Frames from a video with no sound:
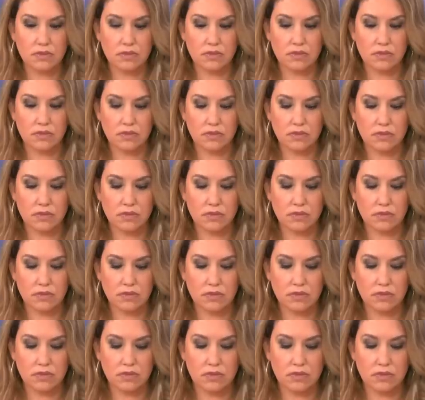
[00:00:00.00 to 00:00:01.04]

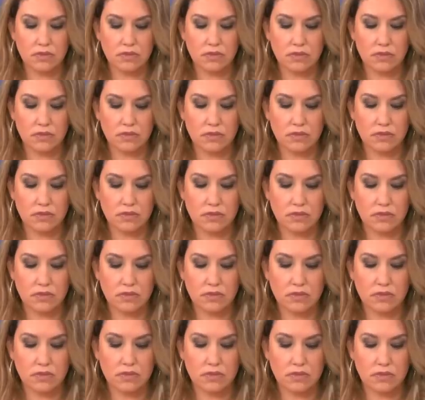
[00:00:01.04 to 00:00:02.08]

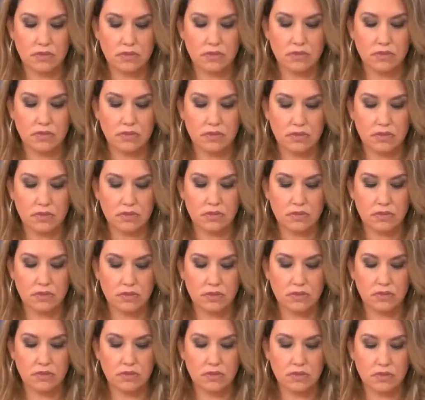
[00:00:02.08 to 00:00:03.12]

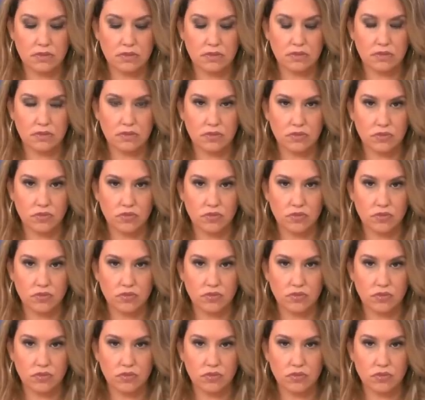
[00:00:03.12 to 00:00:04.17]

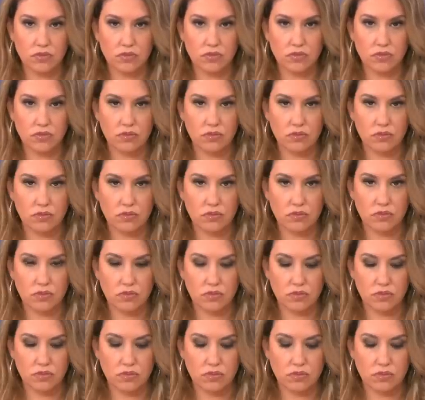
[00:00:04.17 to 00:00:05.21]

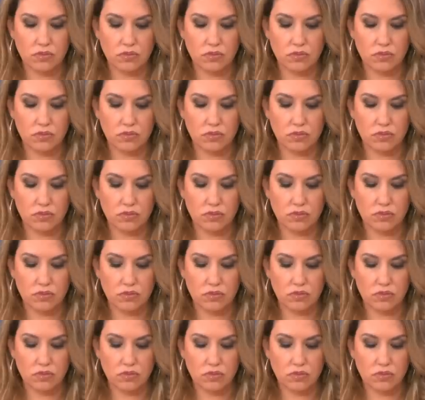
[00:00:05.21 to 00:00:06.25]

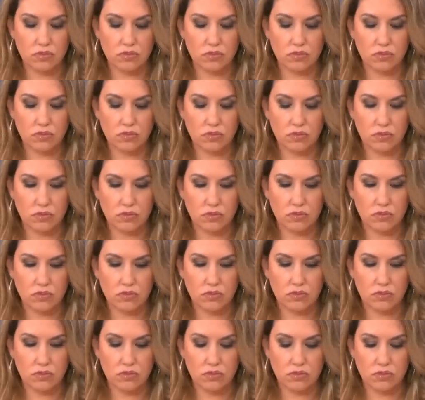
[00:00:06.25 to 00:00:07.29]

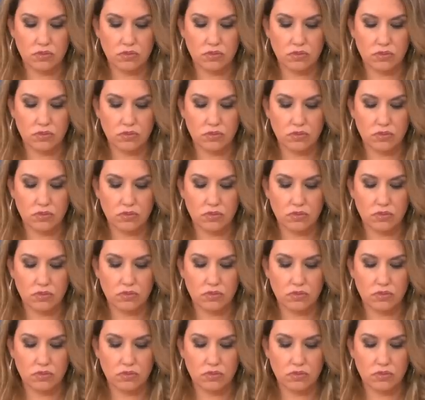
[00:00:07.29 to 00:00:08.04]
This person isn't speaking.